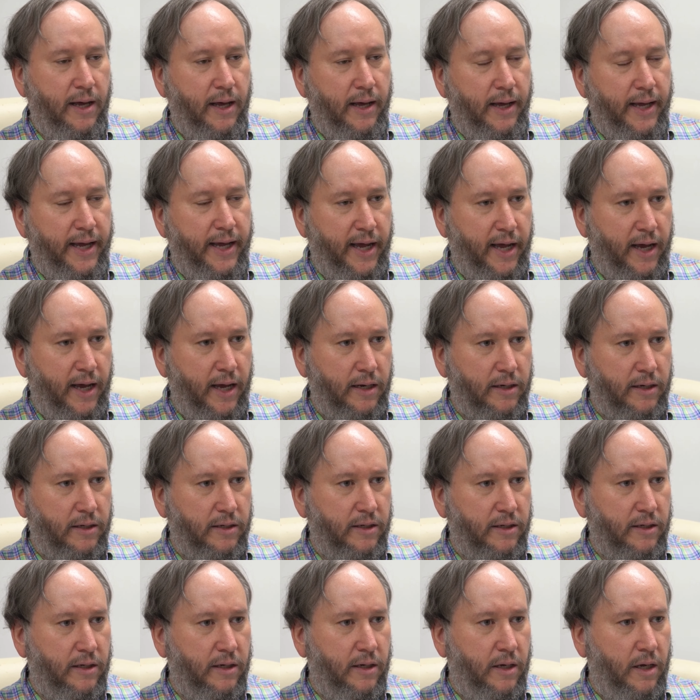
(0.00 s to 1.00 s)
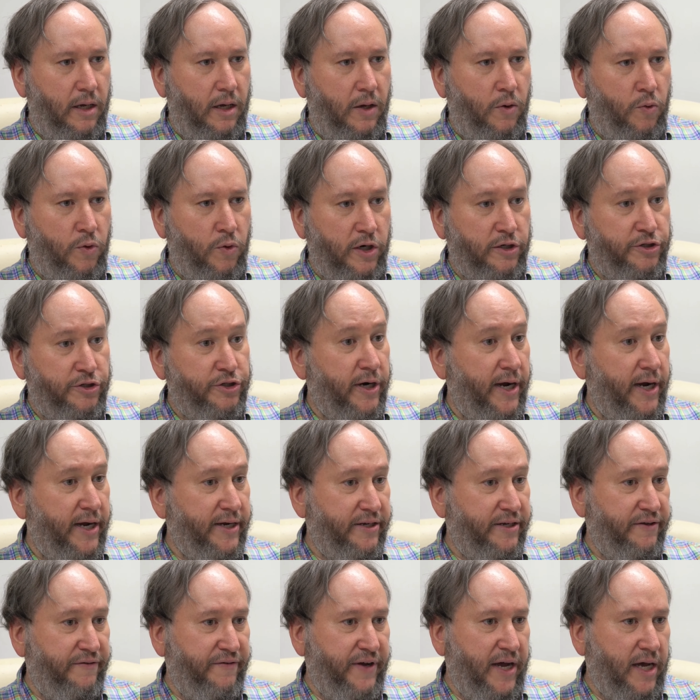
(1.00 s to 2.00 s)
And we're trying
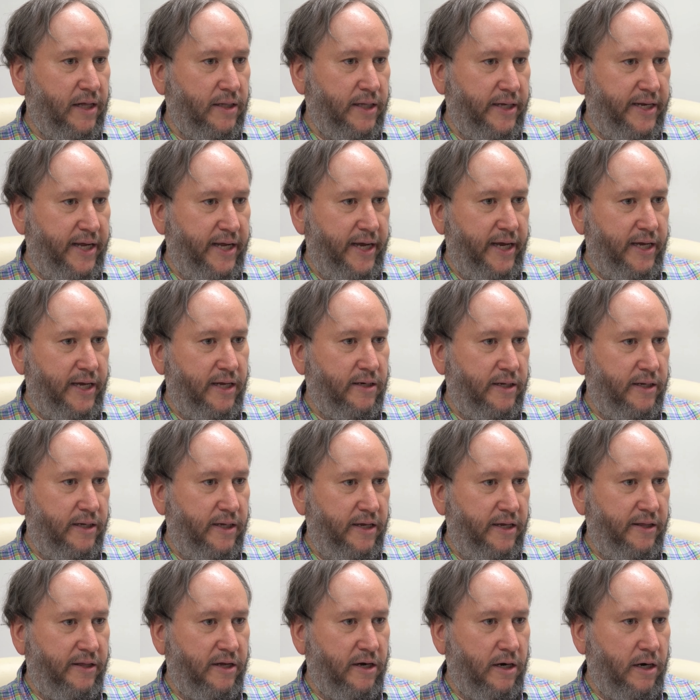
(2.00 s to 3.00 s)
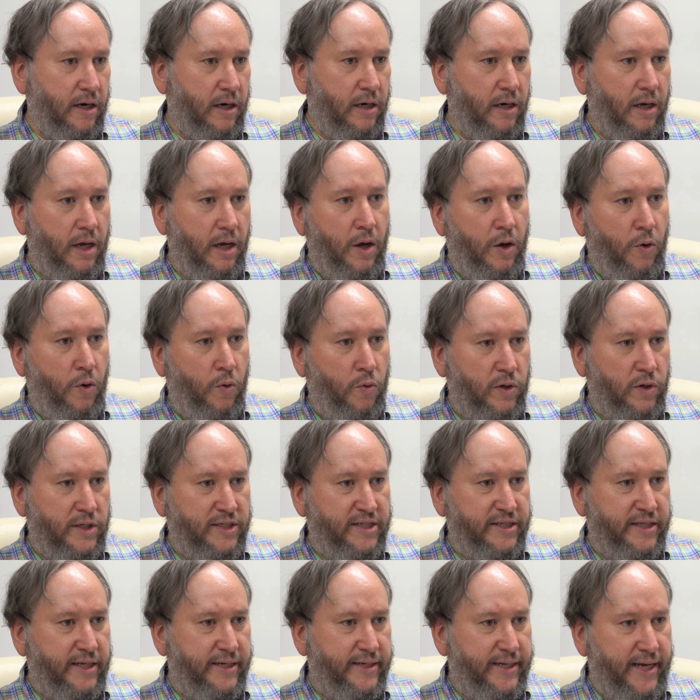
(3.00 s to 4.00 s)
to validate either
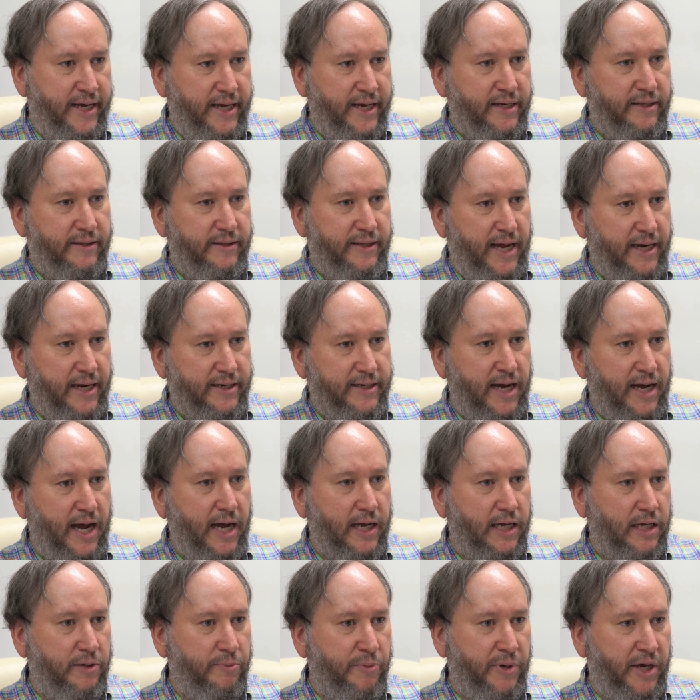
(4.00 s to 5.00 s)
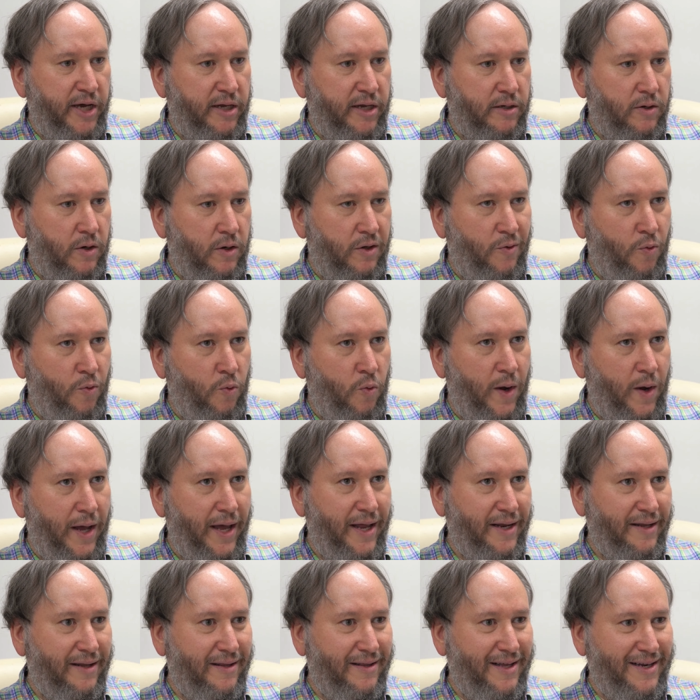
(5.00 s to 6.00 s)
was the date in that document
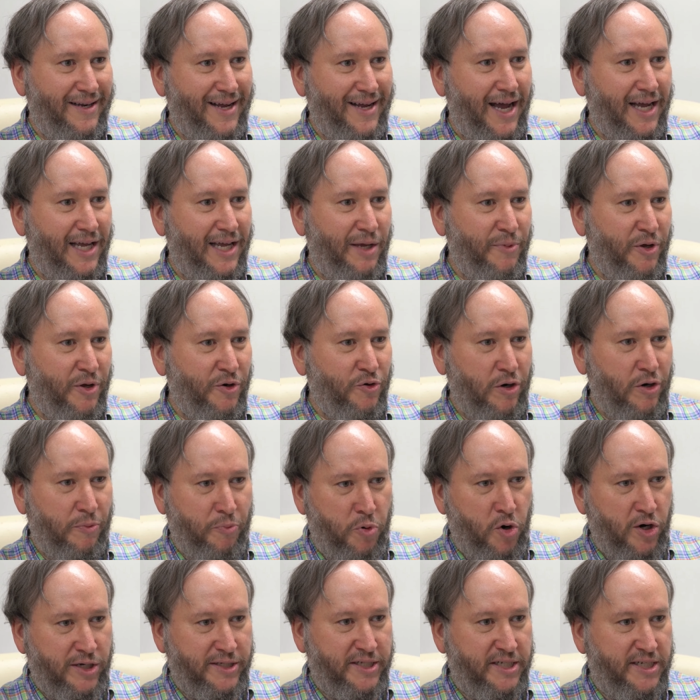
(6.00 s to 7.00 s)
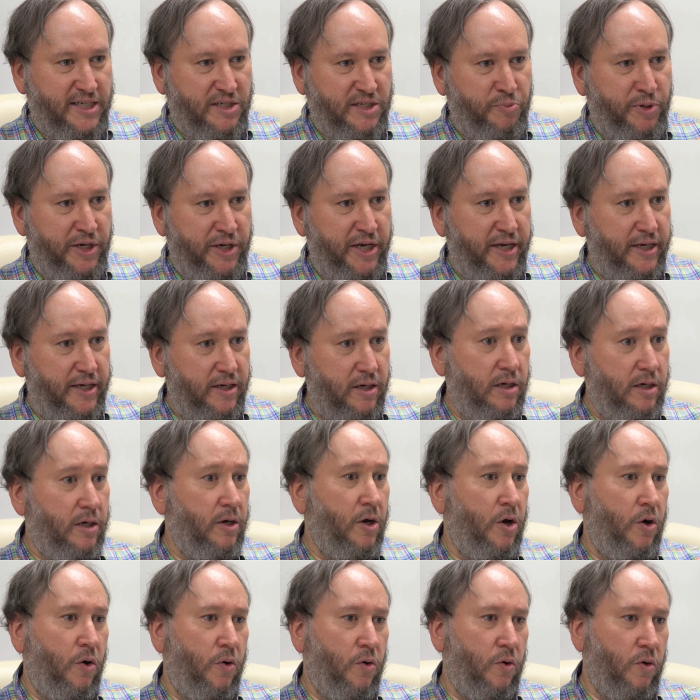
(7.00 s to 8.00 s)
when the document reports it as being,
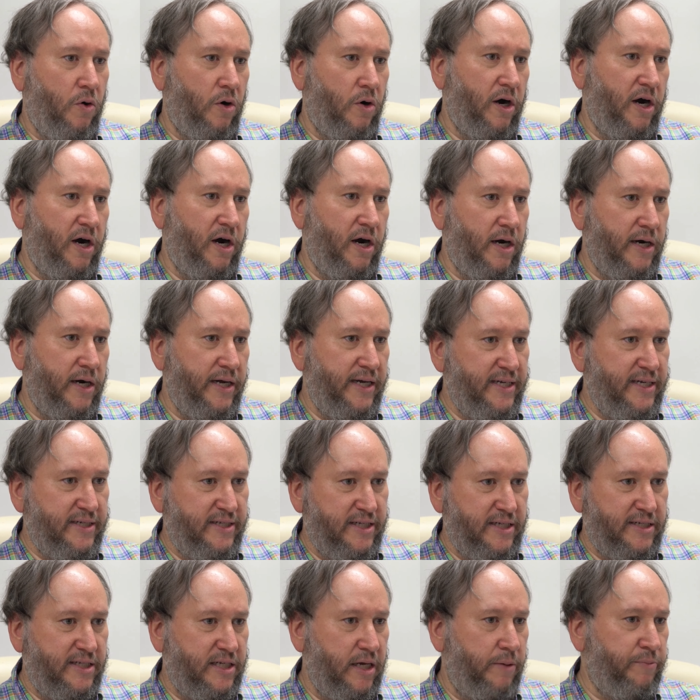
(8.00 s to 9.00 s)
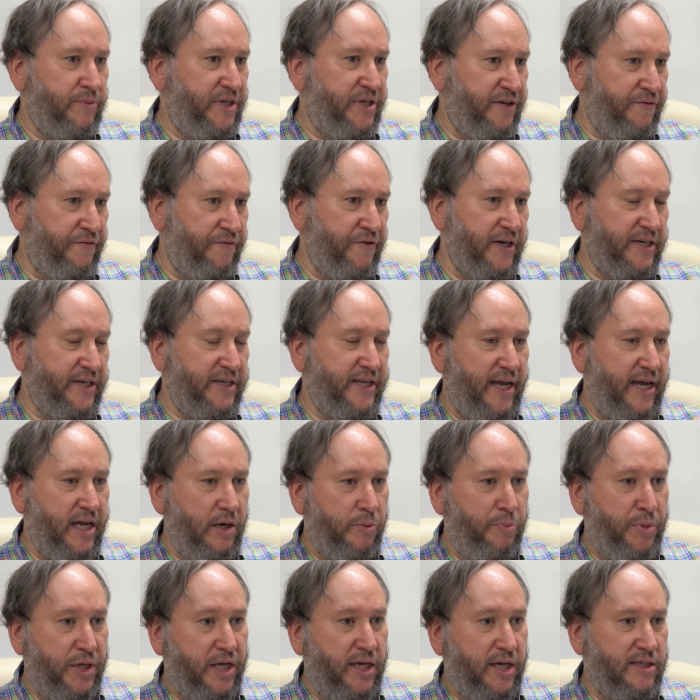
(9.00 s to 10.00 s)
or is it some different
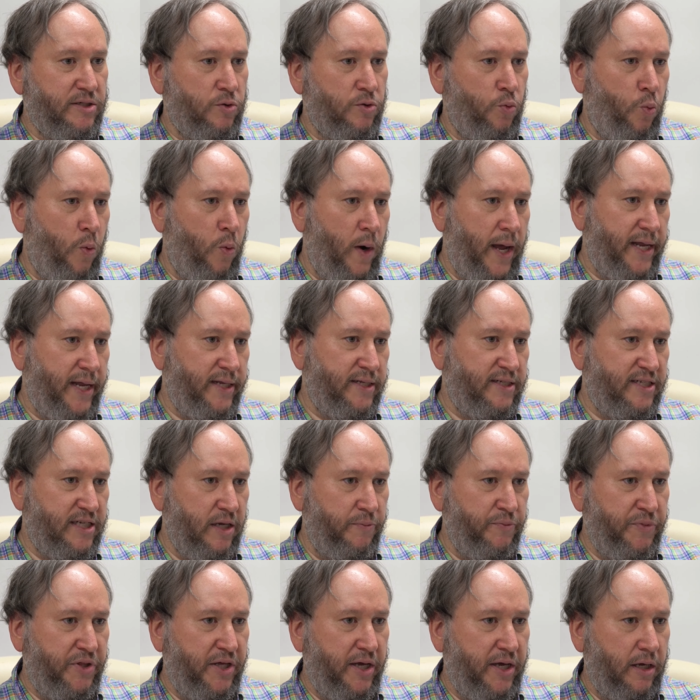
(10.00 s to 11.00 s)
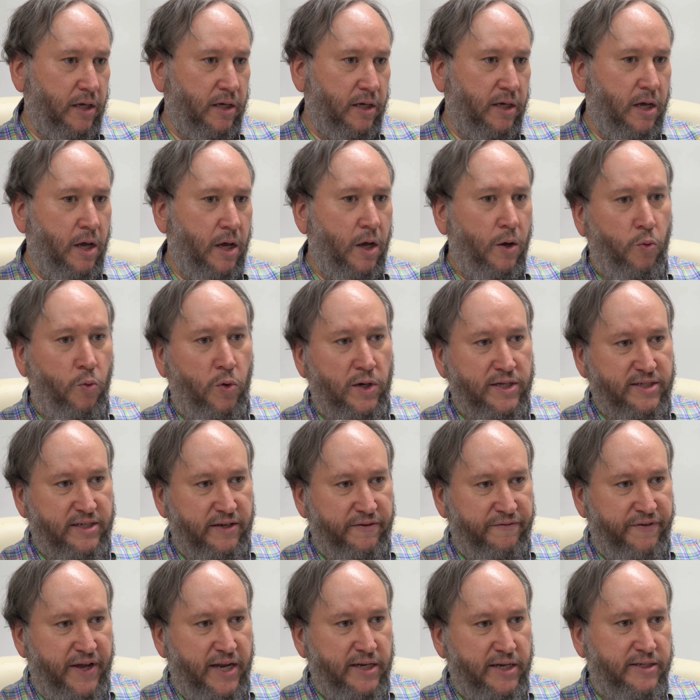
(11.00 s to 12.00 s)
date? Because when something was
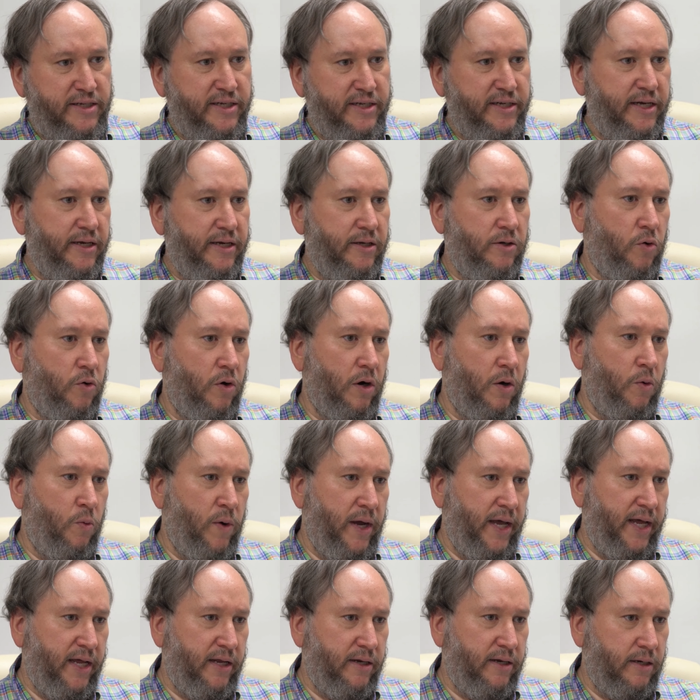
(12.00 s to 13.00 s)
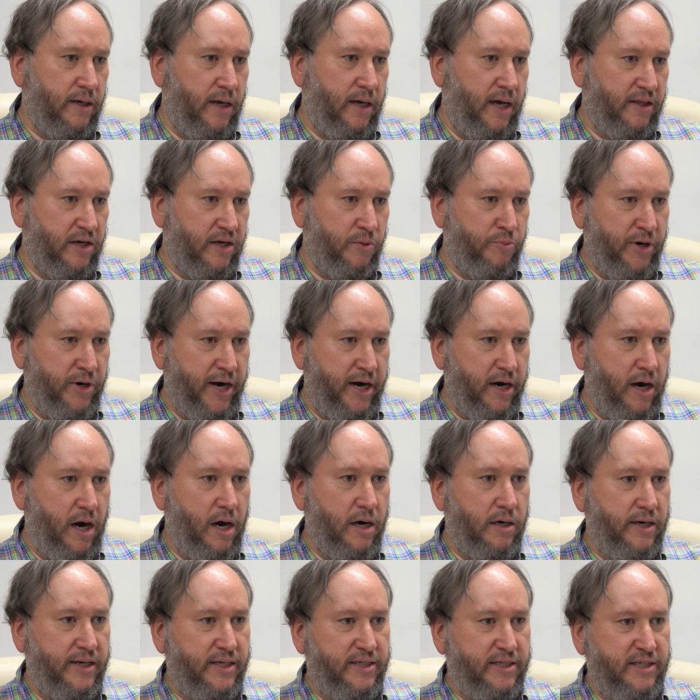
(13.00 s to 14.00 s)
invented or when other prior
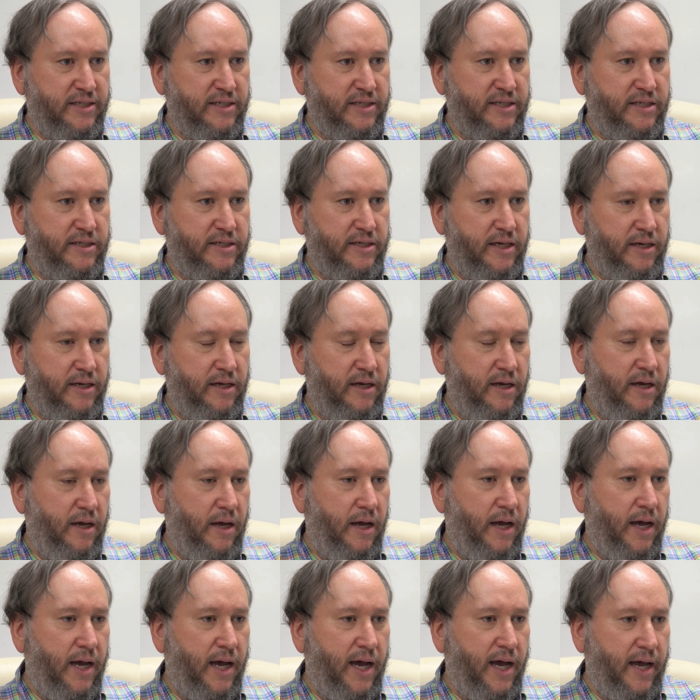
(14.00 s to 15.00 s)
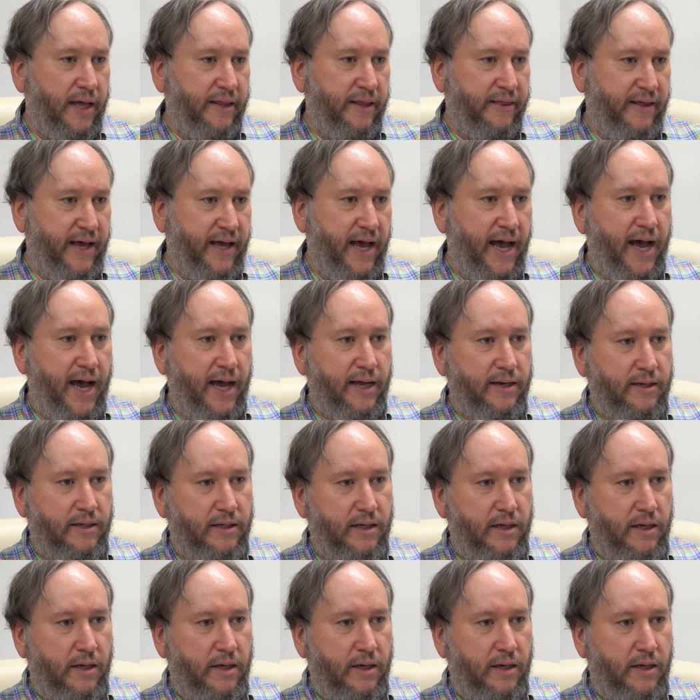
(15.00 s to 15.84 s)
art existed, that